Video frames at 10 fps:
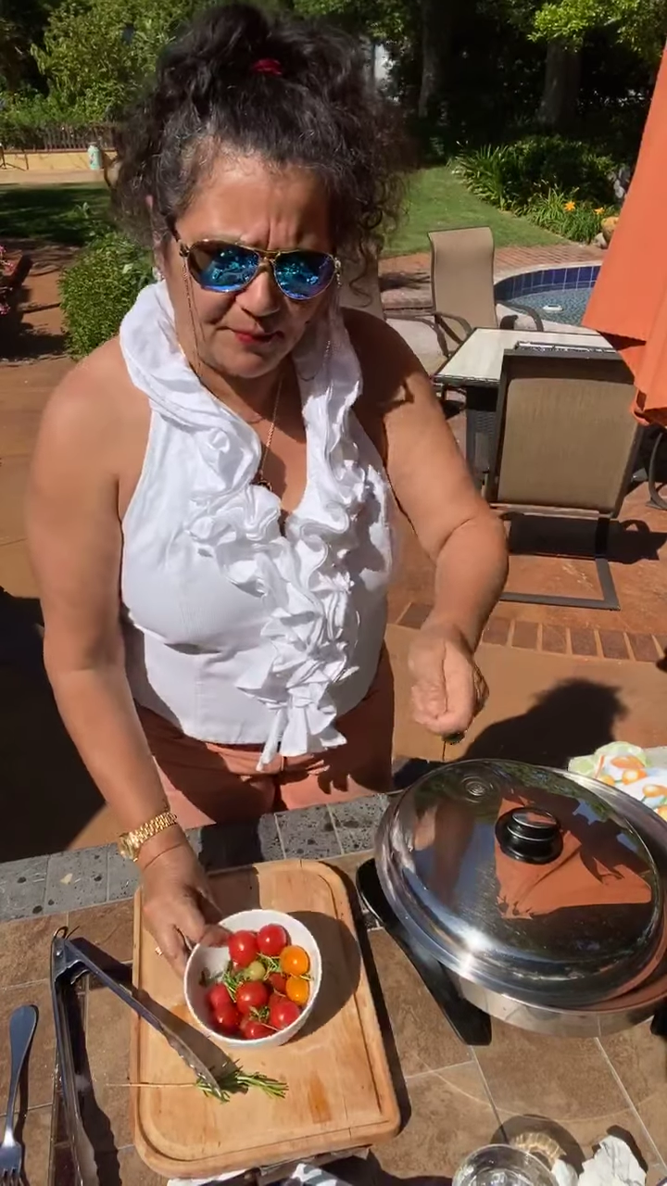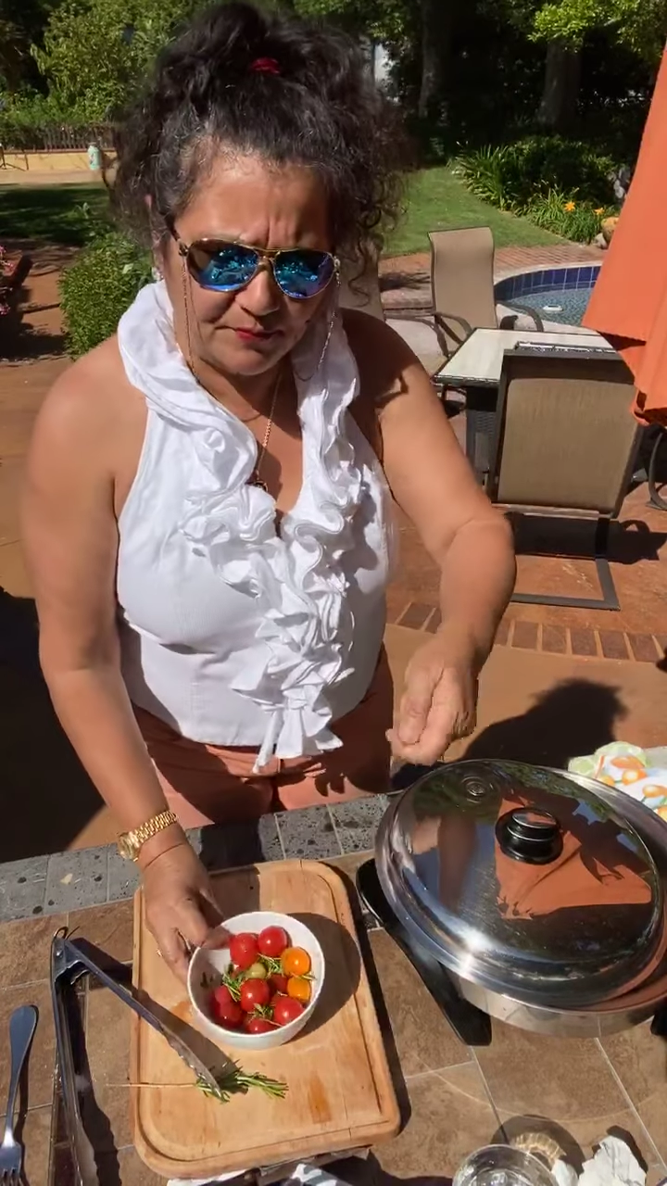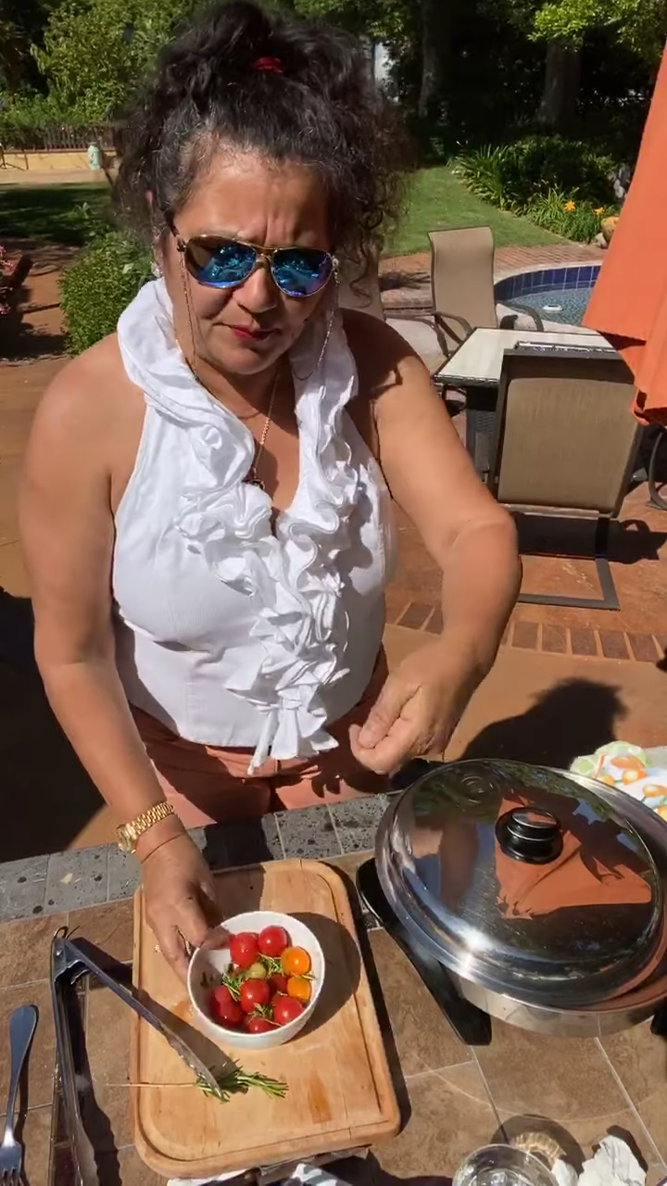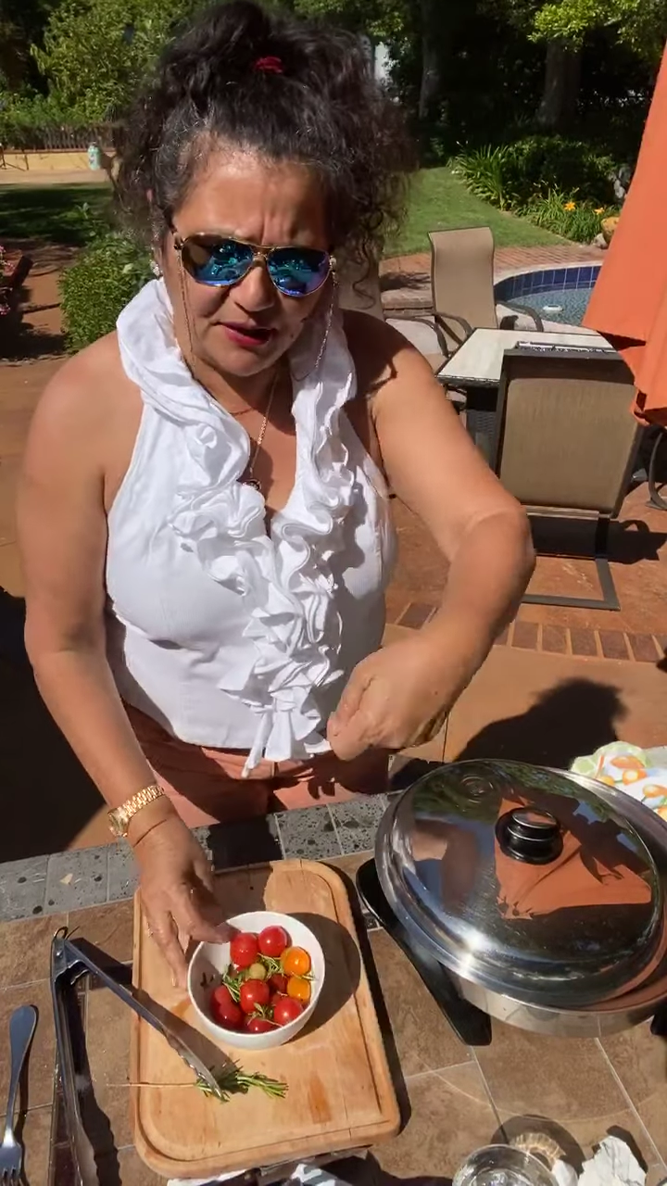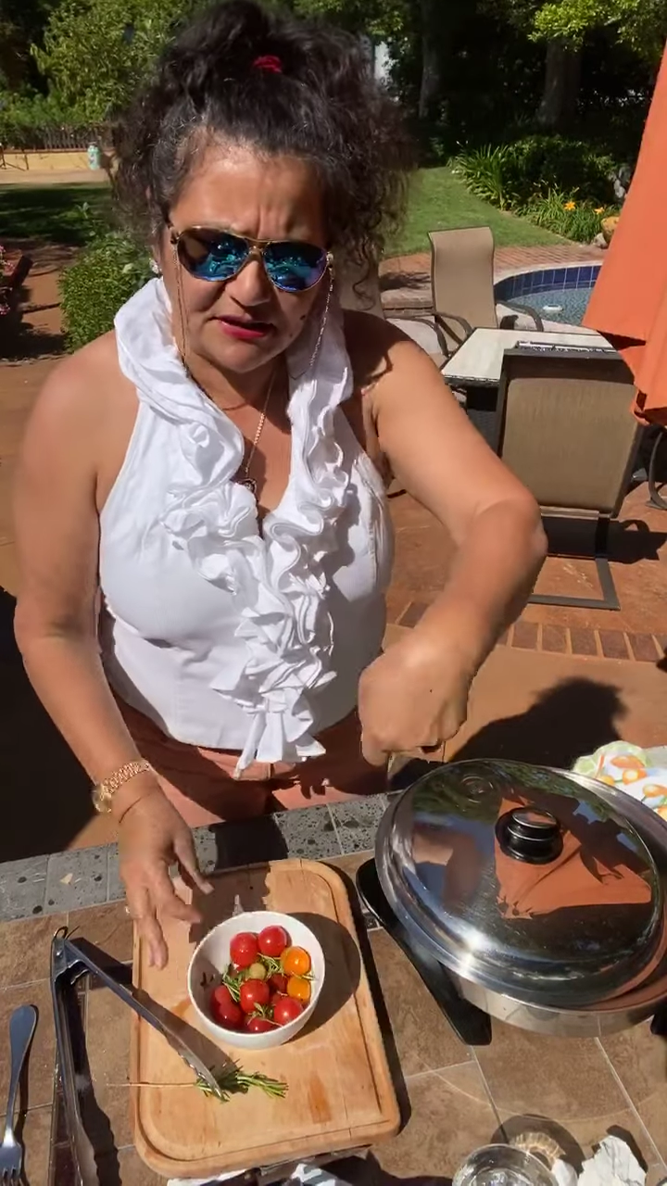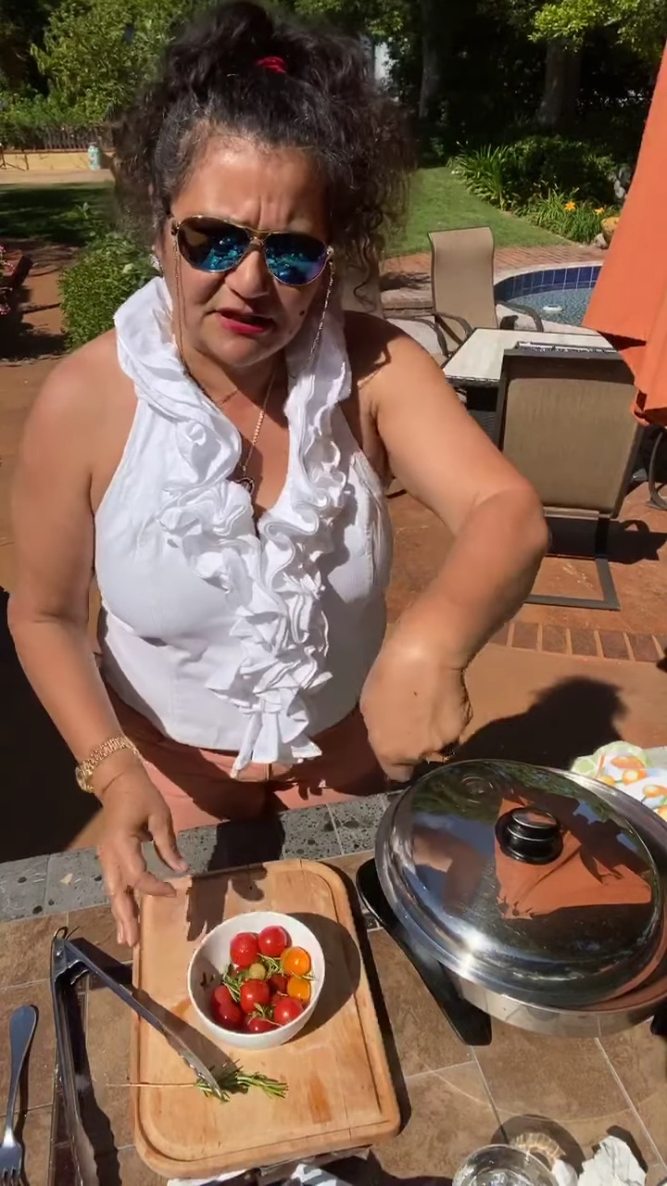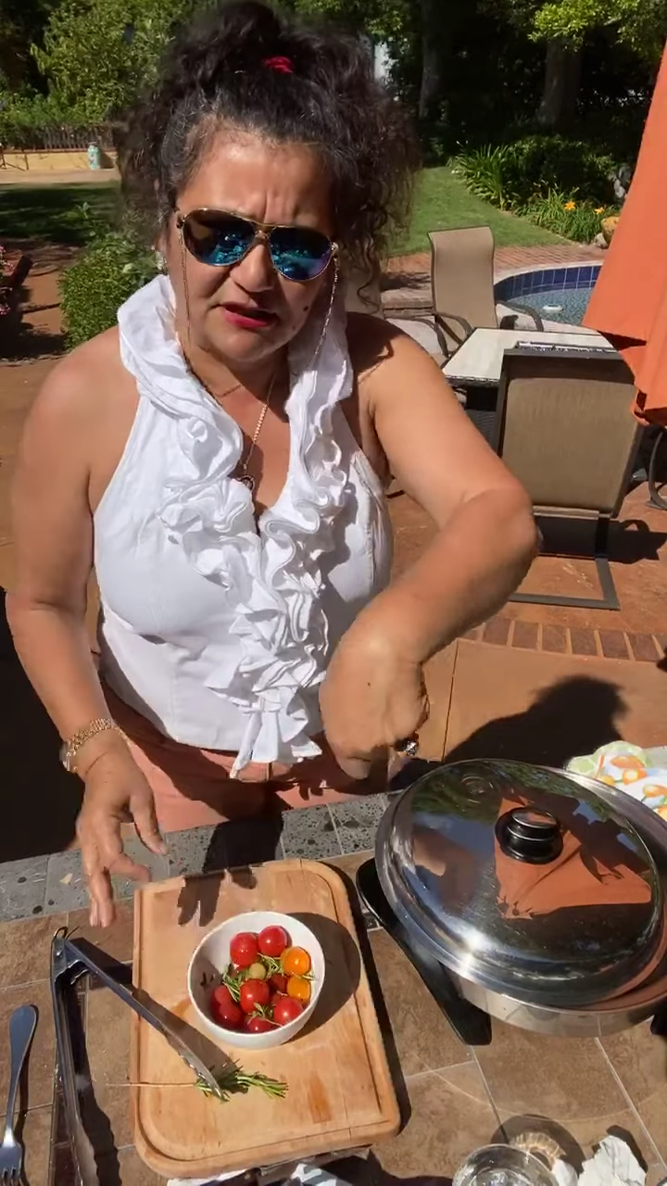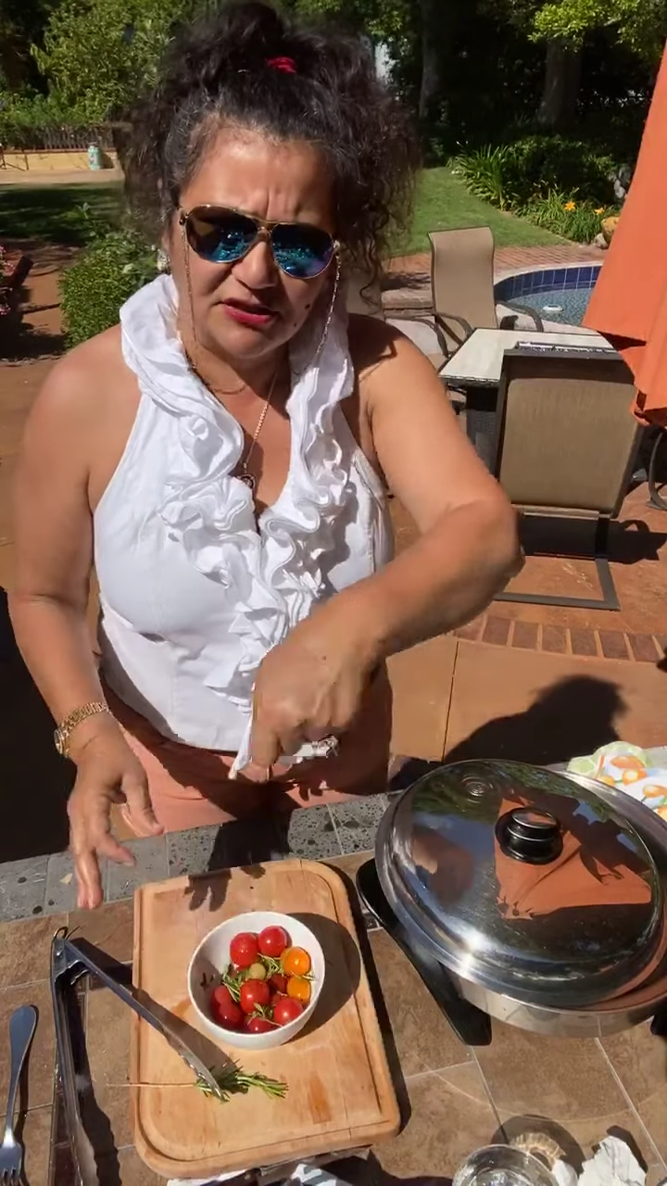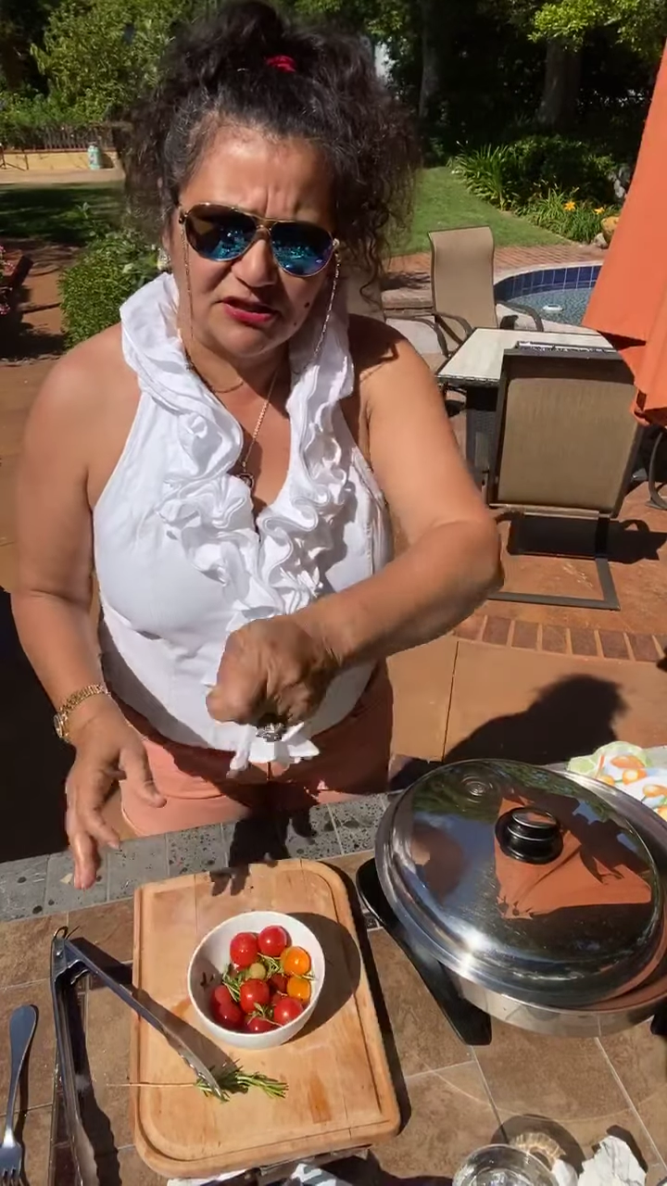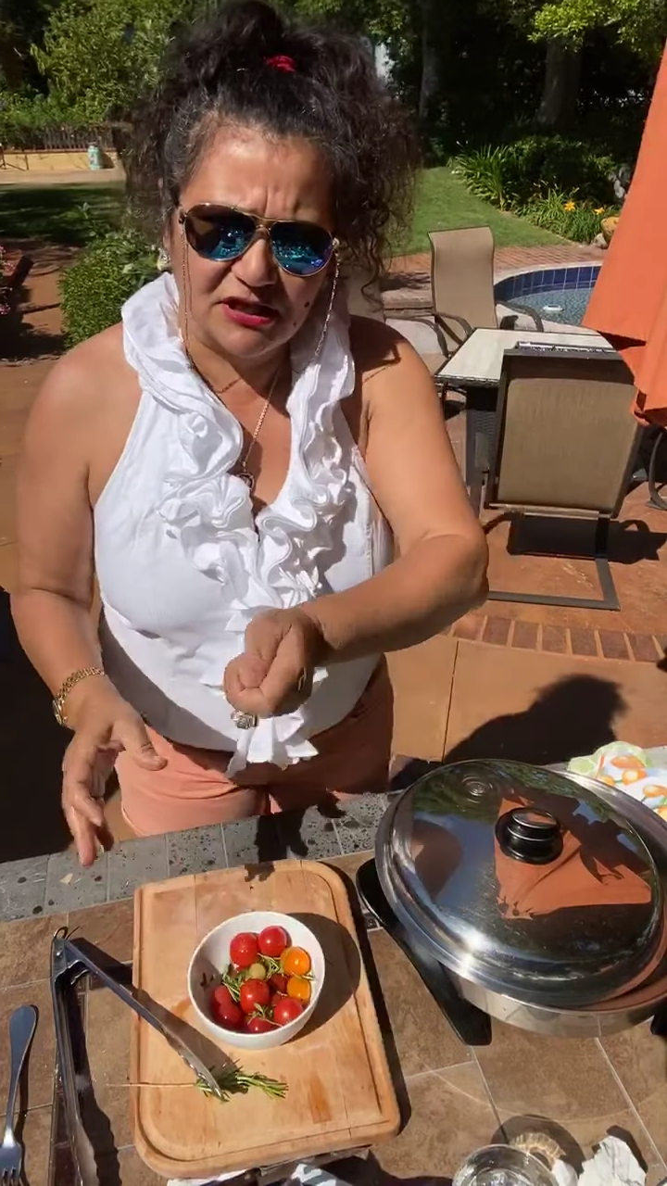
basically just